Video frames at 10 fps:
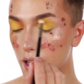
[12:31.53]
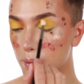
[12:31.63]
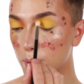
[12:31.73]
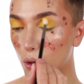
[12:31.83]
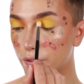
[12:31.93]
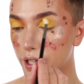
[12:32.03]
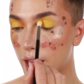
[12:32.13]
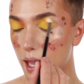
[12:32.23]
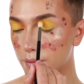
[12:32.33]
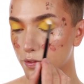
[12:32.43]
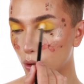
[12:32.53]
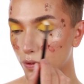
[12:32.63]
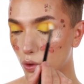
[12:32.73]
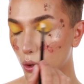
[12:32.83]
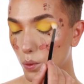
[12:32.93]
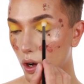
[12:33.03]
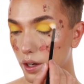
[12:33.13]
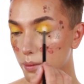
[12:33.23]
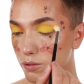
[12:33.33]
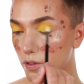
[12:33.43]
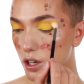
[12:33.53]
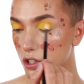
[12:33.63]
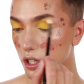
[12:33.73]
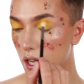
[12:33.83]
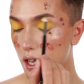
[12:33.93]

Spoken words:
Morphe M441 brush,